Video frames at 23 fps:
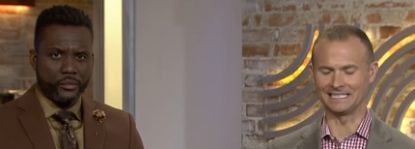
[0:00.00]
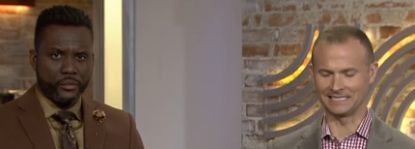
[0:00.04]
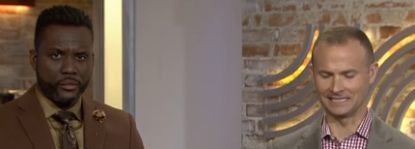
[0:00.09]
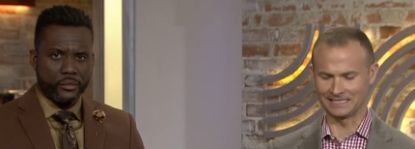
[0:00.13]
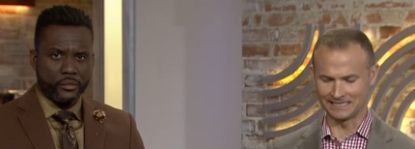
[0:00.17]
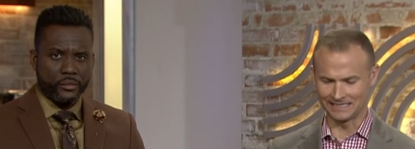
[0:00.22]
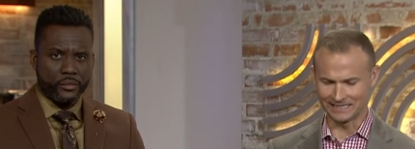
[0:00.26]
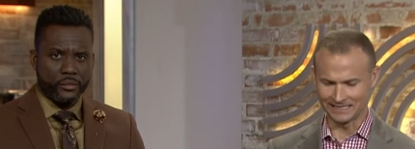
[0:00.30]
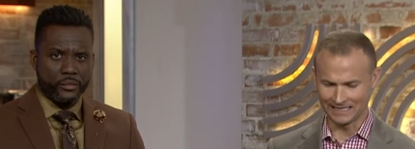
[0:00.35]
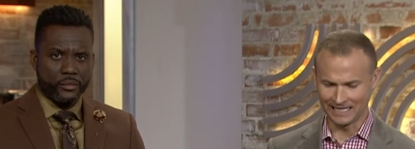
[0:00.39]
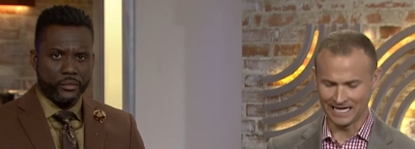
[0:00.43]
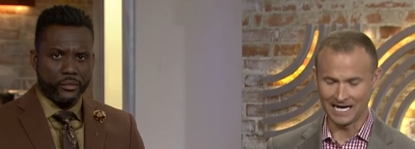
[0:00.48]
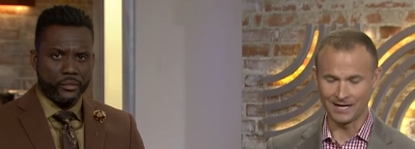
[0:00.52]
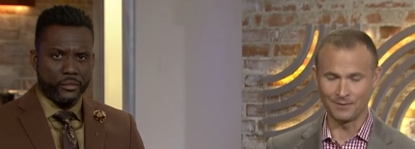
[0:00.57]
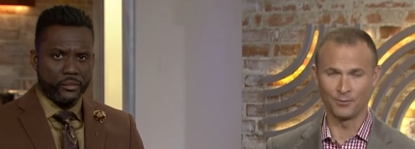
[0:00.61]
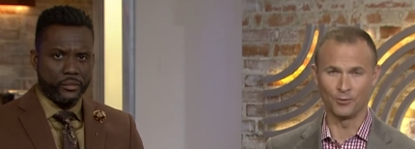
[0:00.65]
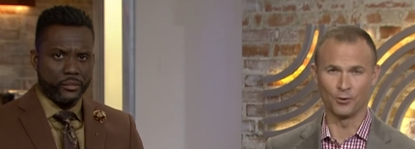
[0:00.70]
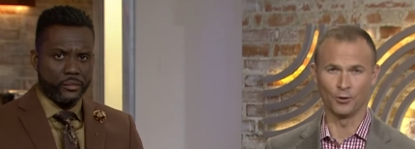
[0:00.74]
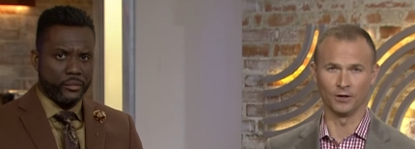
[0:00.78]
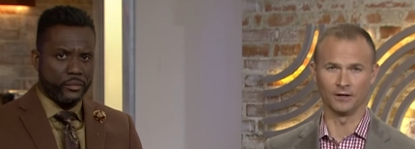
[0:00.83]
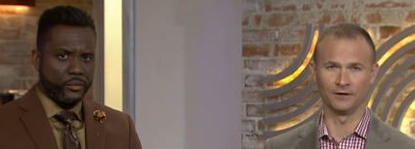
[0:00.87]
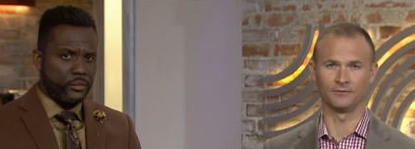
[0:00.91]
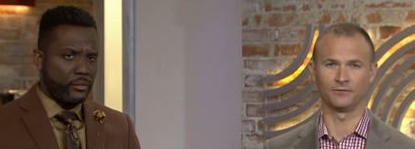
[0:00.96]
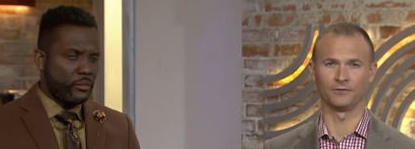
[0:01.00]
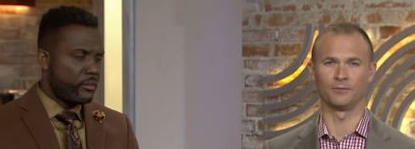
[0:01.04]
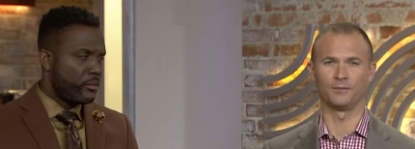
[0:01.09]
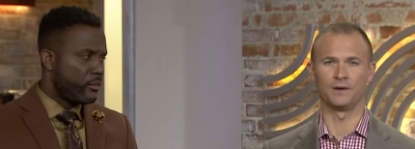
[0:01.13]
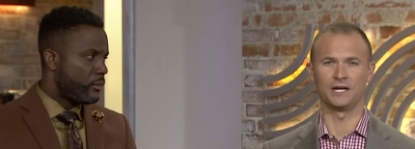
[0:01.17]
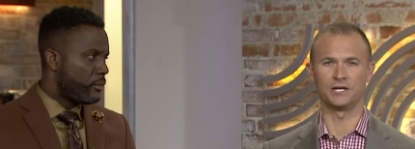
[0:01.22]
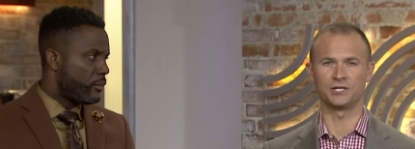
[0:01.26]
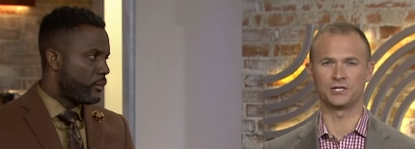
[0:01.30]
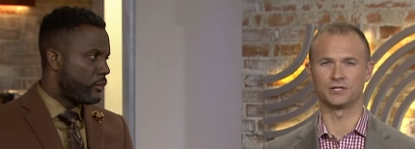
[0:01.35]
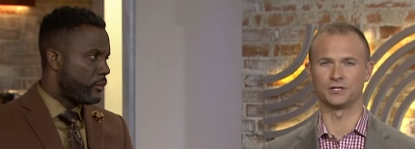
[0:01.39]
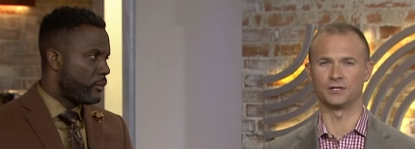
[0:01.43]
Speaker 1: A lot more
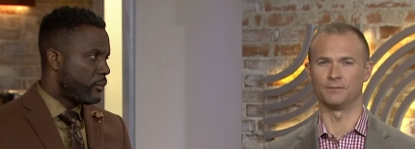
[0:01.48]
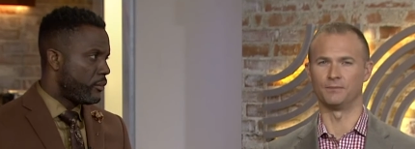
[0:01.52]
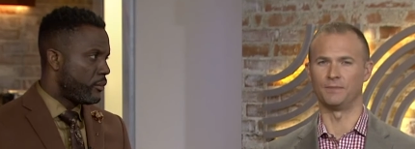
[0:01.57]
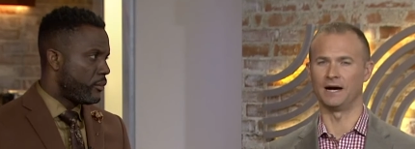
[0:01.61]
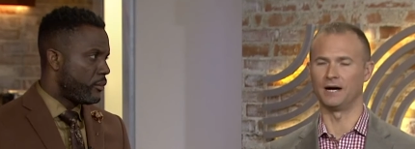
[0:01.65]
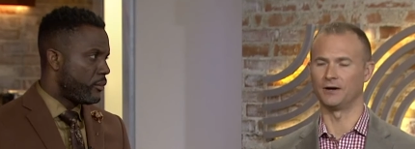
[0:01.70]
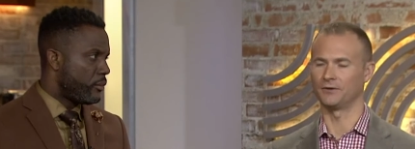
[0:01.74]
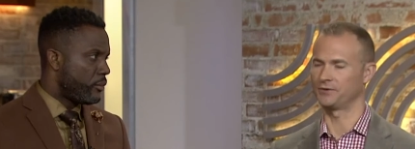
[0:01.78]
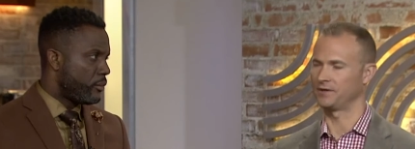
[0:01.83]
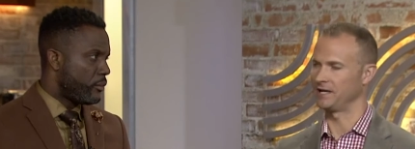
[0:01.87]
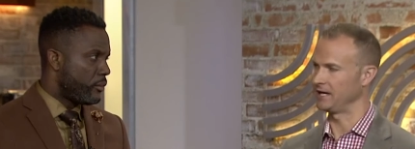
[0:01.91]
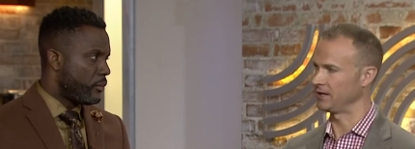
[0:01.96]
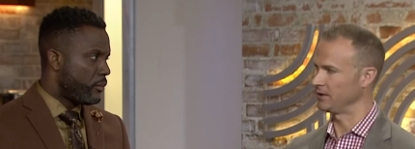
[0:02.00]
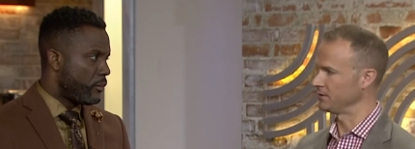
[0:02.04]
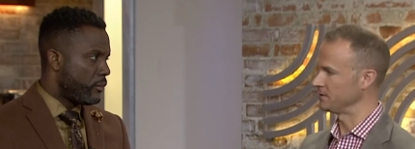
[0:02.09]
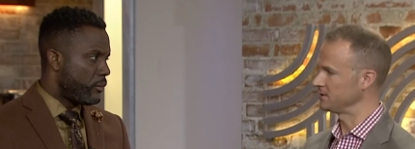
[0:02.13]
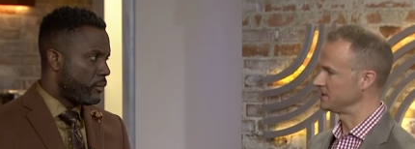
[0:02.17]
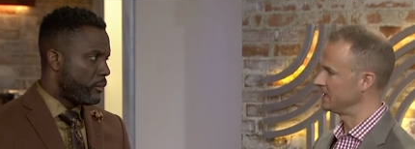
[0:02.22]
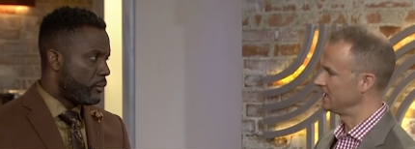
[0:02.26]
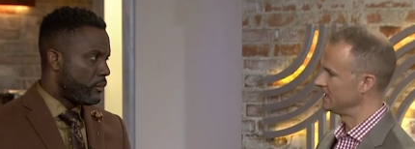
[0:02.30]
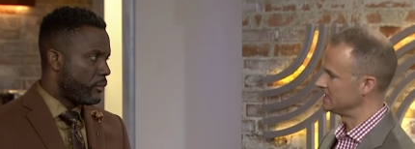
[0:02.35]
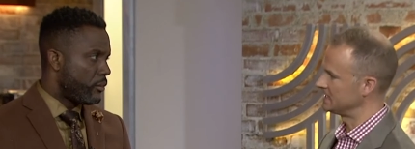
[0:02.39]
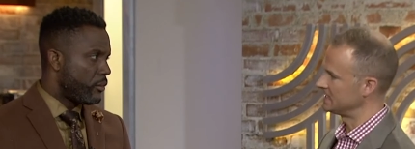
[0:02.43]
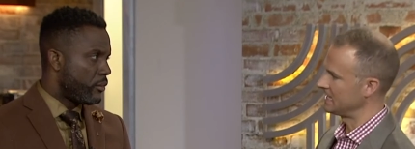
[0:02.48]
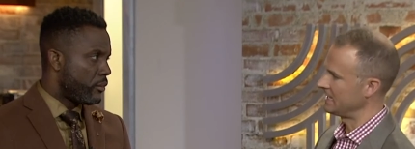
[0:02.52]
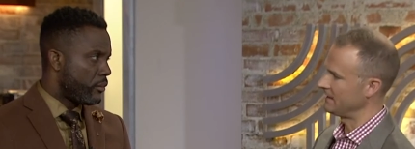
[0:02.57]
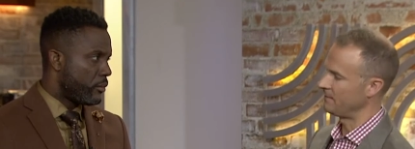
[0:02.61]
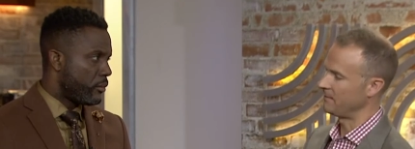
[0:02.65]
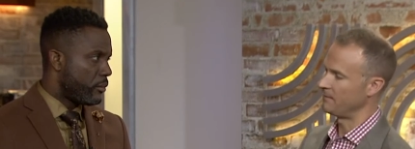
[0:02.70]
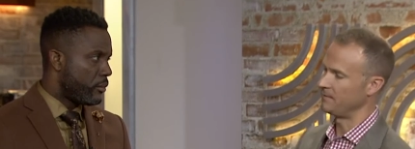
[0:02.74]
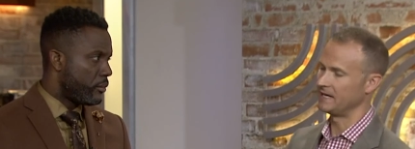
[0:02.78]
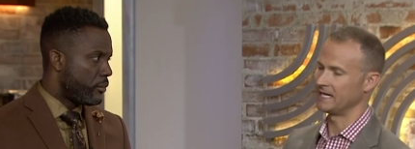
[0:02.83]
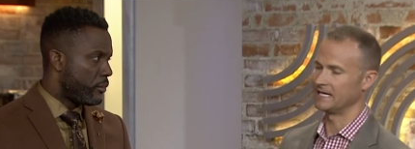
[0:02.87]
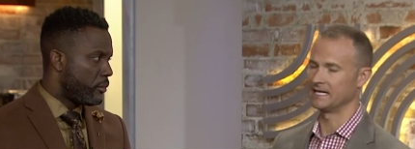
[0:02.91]
information about that on
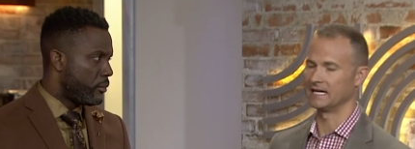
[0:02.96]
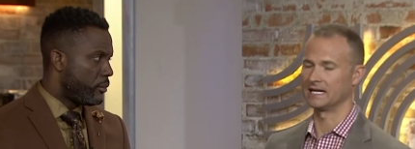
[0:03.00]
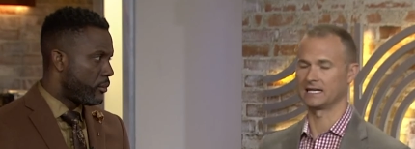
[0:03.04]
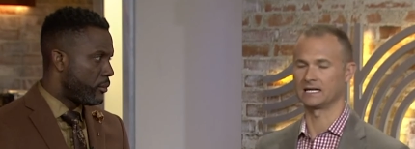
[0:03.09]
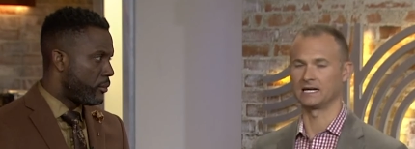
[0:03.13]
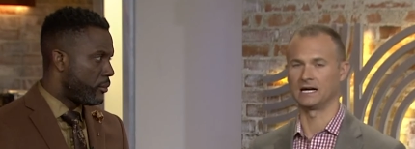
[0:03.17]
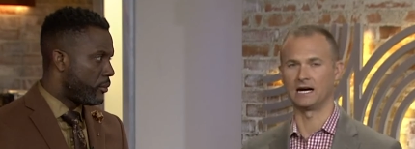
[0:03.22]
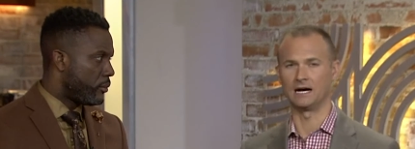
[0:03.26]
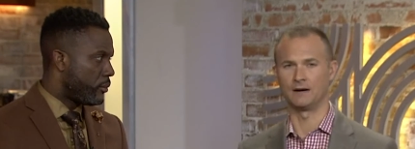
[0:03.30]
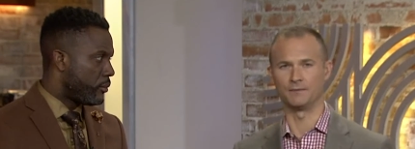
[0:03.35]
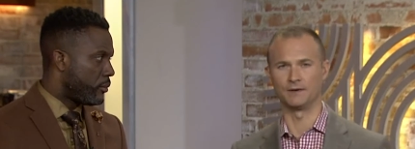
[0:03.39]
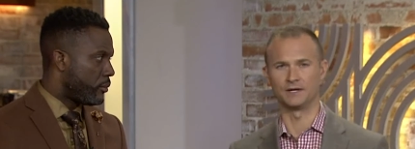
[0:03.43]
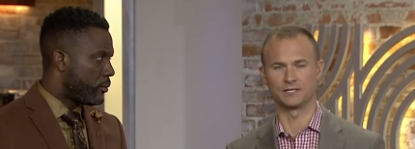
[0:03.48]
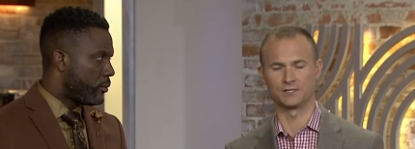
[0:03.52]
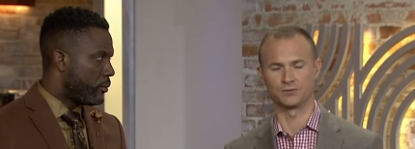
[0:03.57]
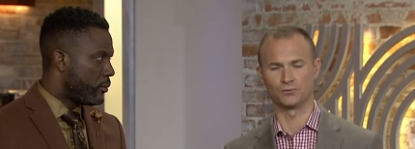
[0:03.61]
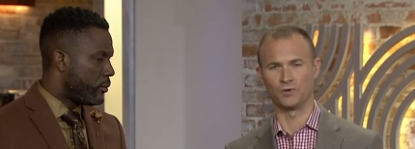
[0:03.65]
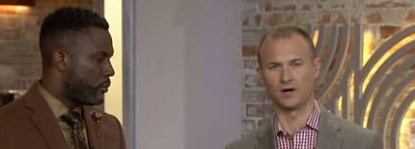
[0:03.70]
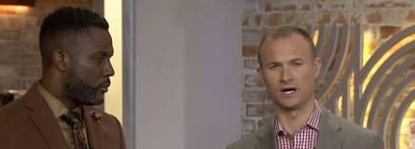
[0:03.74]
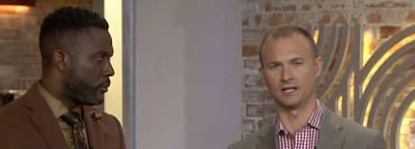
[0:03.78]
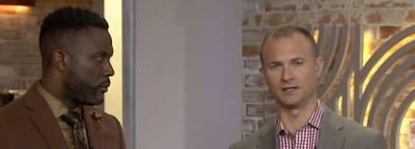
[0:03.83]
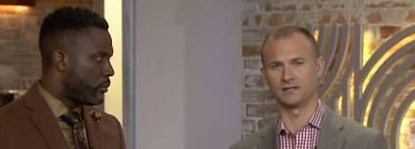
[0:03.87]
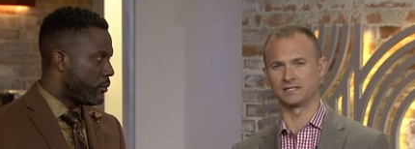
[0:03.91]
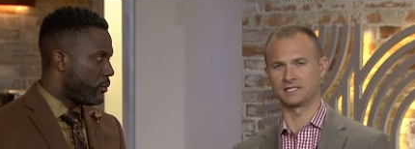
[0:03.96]
10tampabay.com, as well